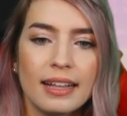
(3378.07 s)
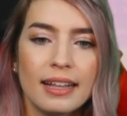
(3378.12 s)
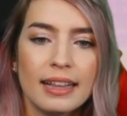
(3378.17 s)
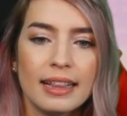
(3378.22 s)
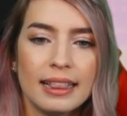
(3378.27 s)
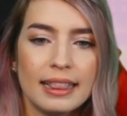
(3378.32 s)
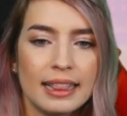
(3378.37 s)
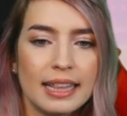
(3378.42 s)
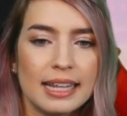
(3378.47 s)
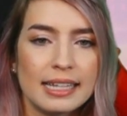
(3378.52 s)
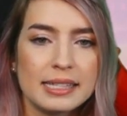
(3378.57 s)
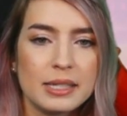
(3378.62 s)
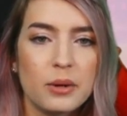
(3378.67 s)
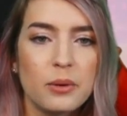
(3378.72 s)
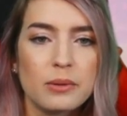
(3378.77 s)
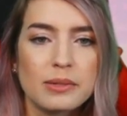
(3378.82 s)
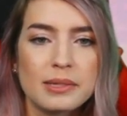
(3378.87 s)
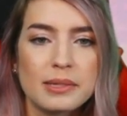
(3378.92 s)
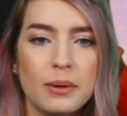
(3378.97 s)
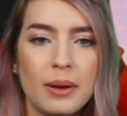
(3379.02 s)
Let's
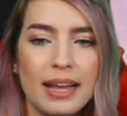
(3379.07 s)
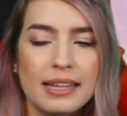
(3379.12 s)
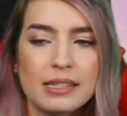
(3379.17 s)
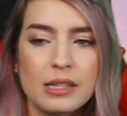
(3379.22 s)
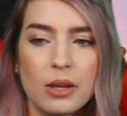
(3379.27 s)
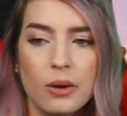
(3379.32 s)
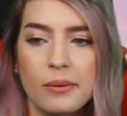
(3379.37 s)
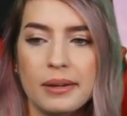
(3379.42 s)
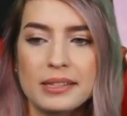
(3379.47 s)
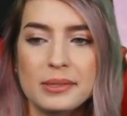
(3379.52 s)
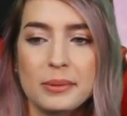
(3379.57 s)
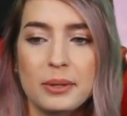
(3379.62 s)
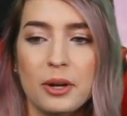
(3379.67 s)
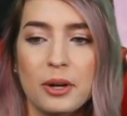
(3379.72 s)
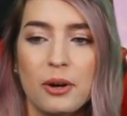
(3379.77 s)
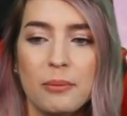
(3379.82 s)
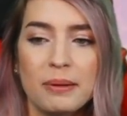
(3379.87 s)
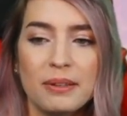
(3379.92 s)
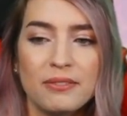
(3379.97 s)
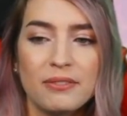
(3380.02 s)
go. So, as always, we're
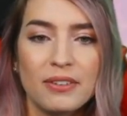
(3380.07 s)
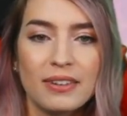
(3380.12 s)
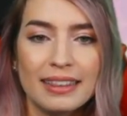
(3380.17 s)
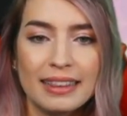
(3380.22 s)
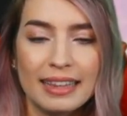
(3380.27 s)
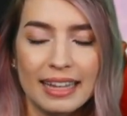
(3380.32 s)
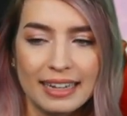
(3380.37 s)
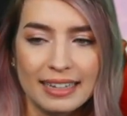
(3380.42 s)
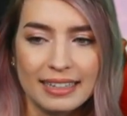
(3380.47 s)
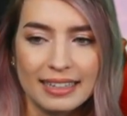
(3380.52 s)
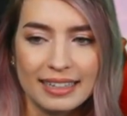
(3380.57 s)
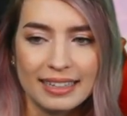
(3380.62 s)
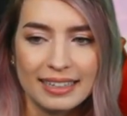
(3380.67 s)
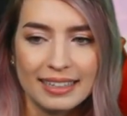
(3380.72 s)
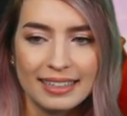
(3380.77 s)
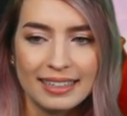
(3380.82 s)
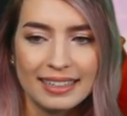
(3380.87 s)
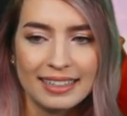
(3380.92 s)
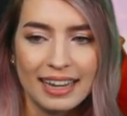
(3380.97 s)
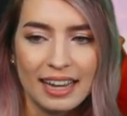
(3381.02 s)
hoping for lightning.